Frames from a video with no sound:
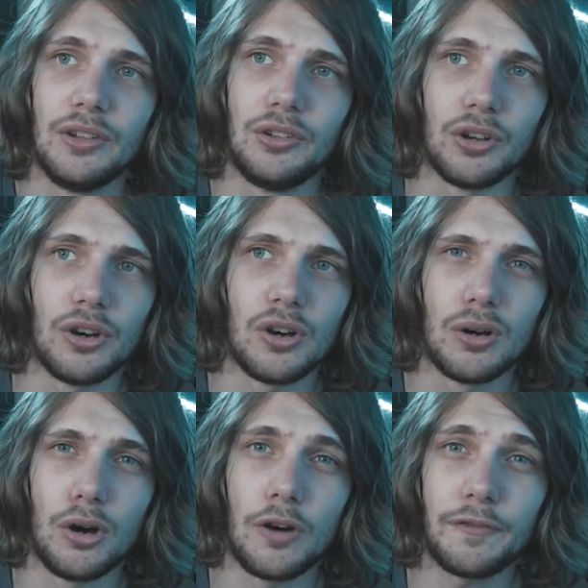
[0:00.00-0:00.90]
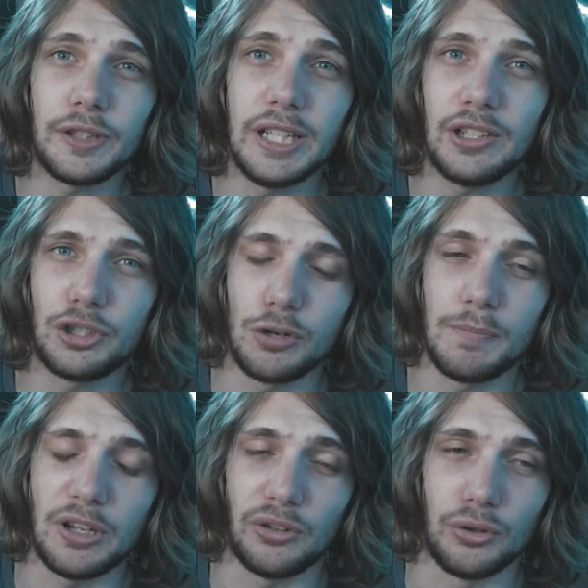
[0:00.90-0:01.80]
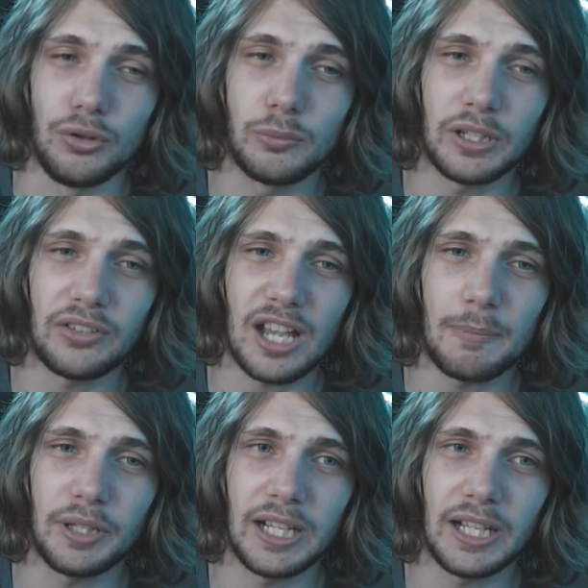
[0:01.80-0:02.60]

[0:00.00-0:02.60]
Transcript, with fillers: So hopefully it should be soon when I start